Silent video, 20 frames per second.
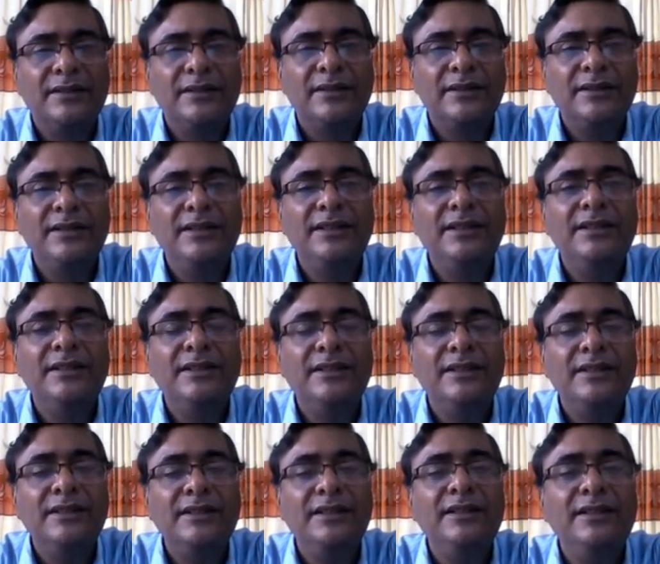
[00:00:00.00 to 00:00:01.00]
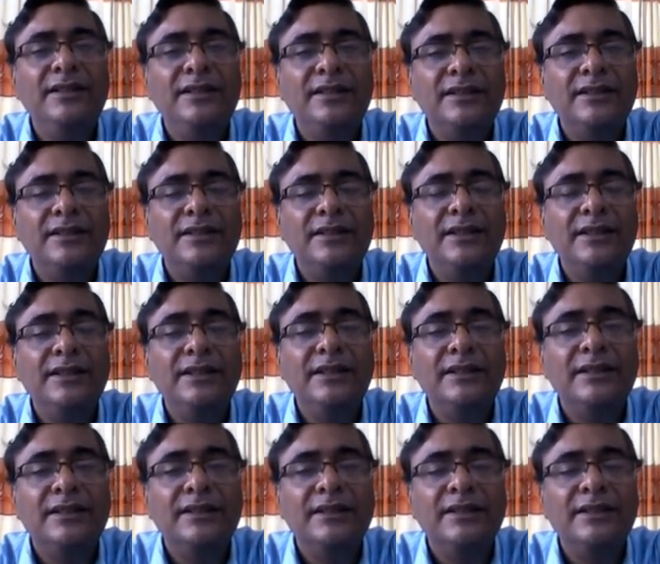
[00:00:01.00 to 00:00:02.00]
E, E, E,
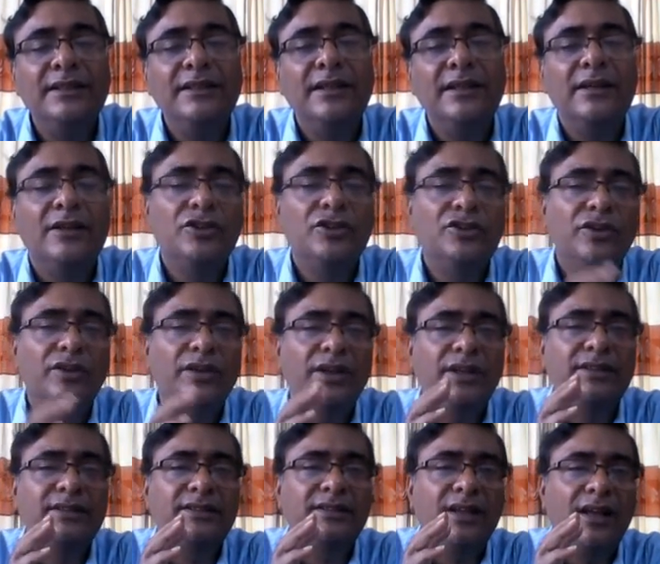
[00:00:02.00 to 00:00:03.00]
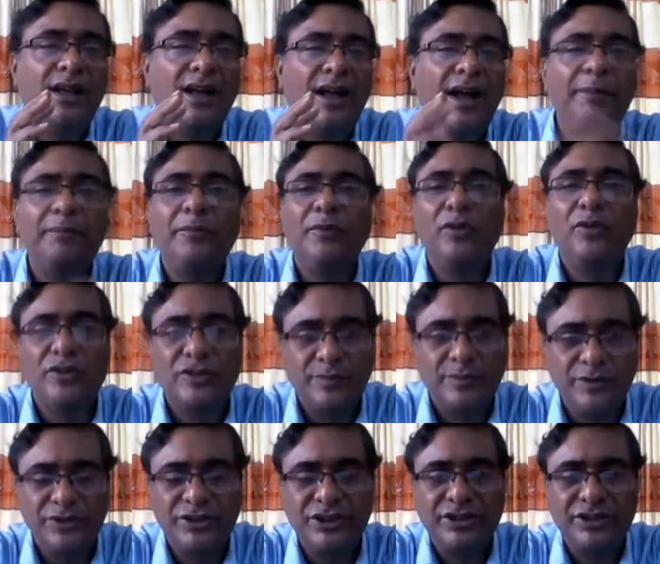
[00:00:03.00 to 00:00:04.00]
E. So it's half closed
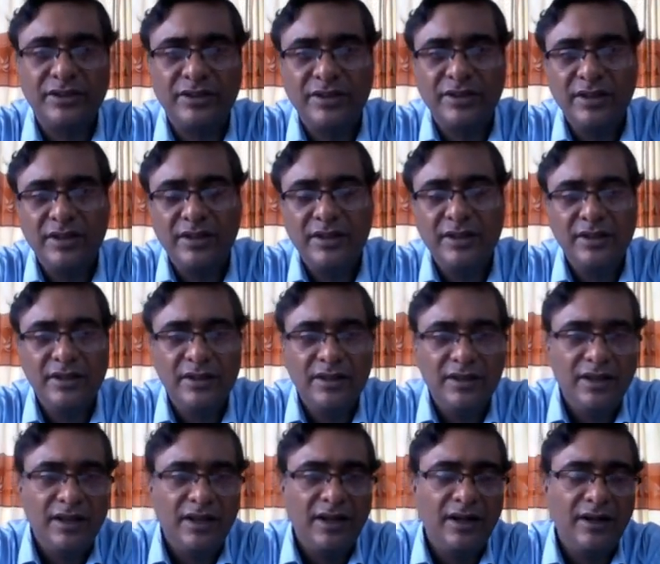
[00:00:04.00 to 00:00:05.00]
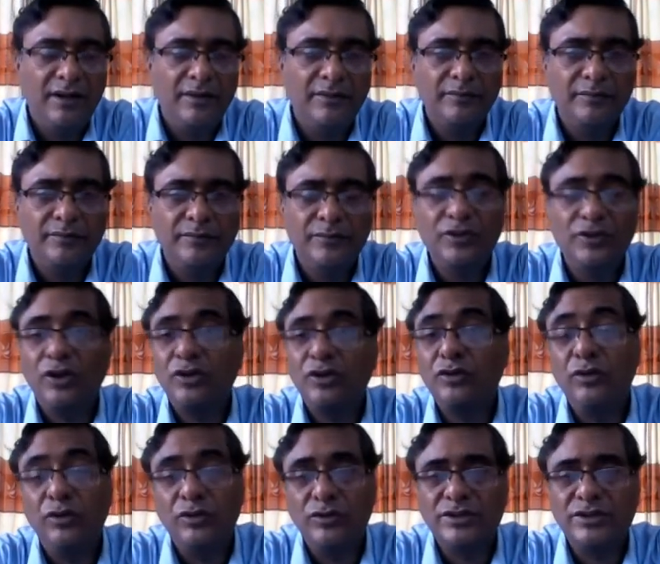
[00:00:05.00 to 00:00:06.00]
position. Not
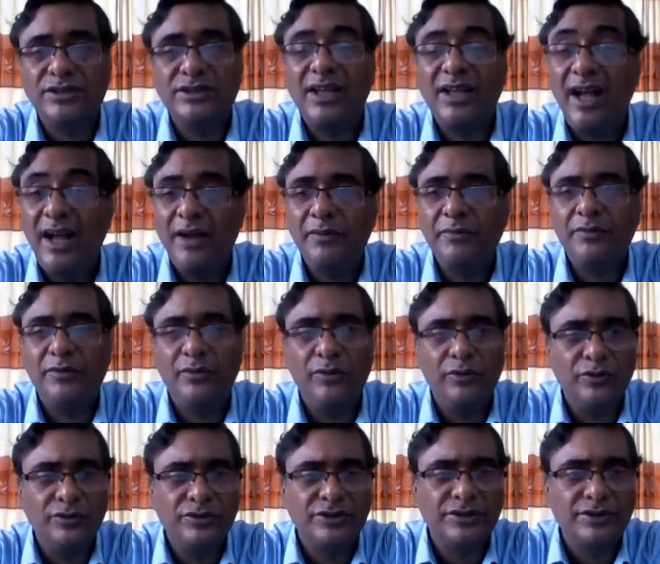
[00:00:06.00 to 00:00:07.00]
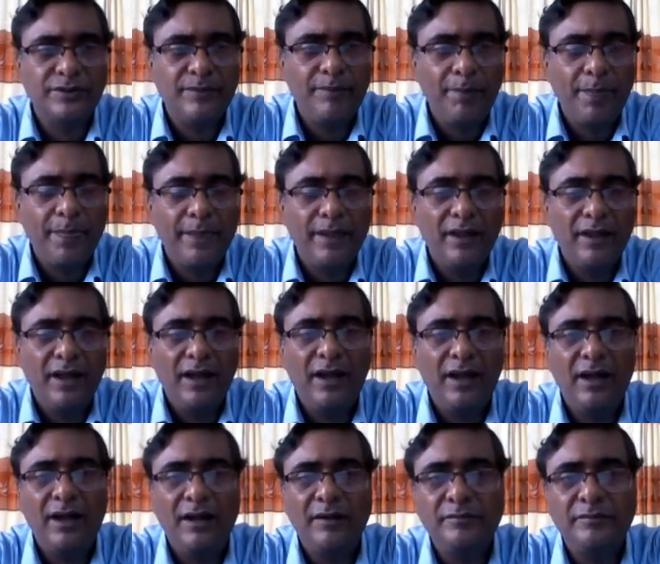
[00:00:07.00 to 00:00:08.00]
close, half close.
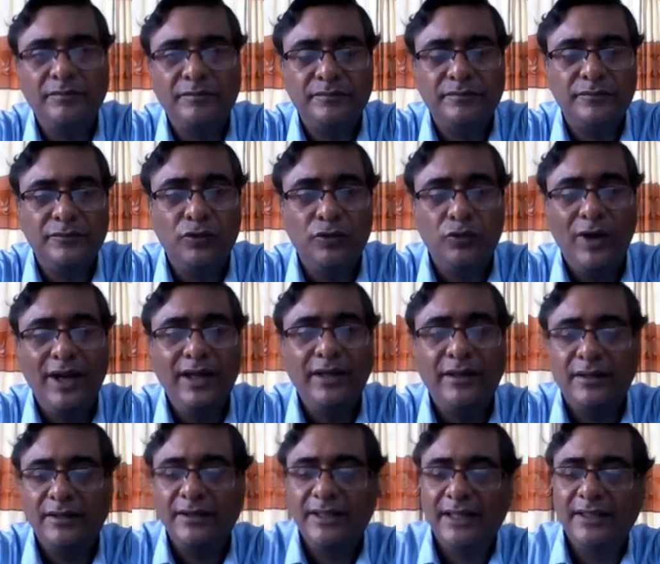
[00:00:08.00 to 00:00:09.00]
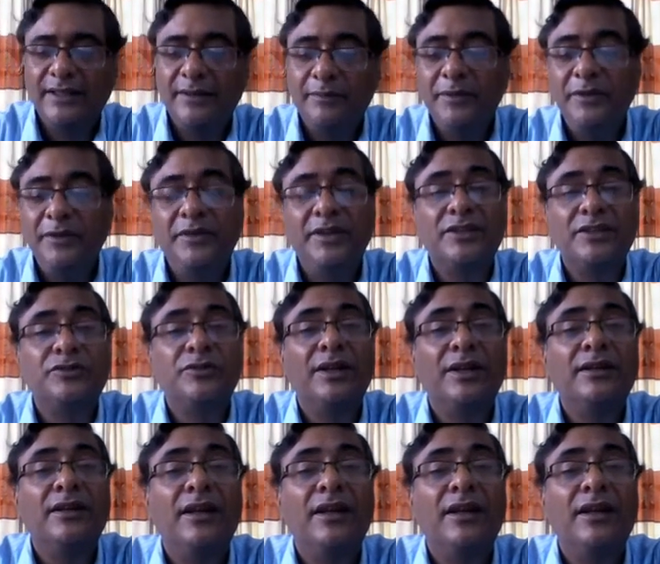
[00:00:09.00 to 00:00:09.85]
Uh, Wider than the previous one.